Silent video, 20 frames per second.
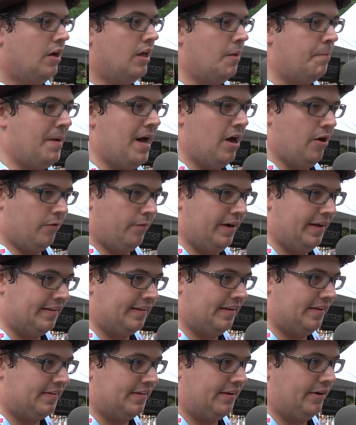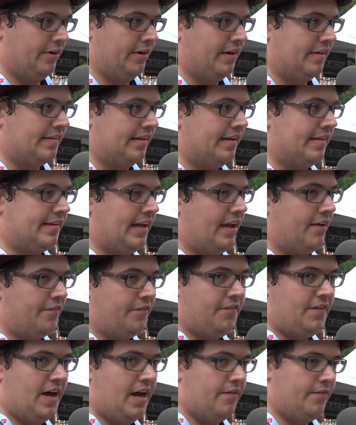Well, Power Racing Series is a
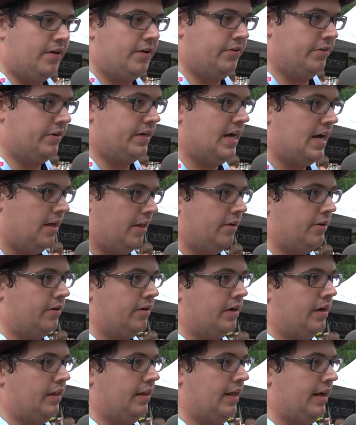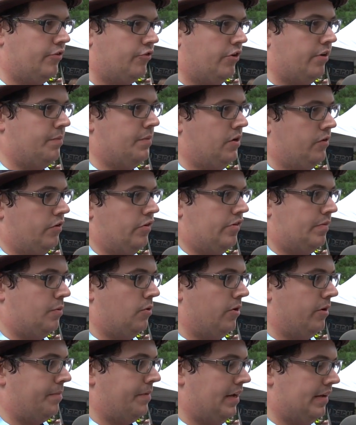$500 electric
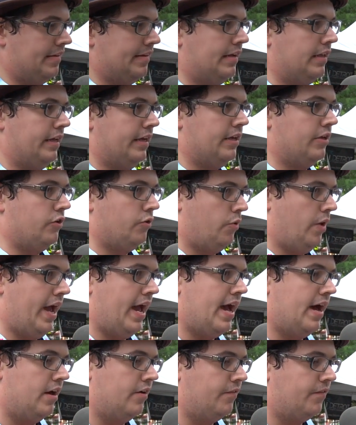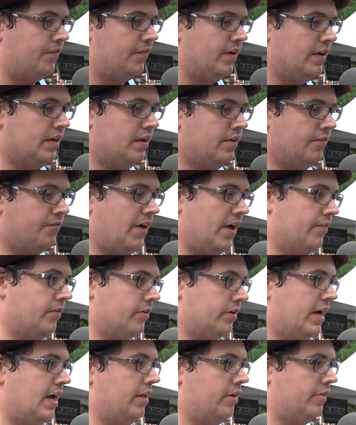motorsport. Basically, you have
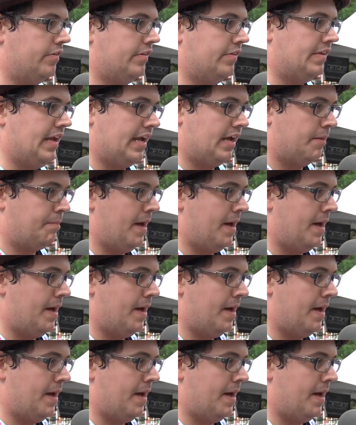$500 to take a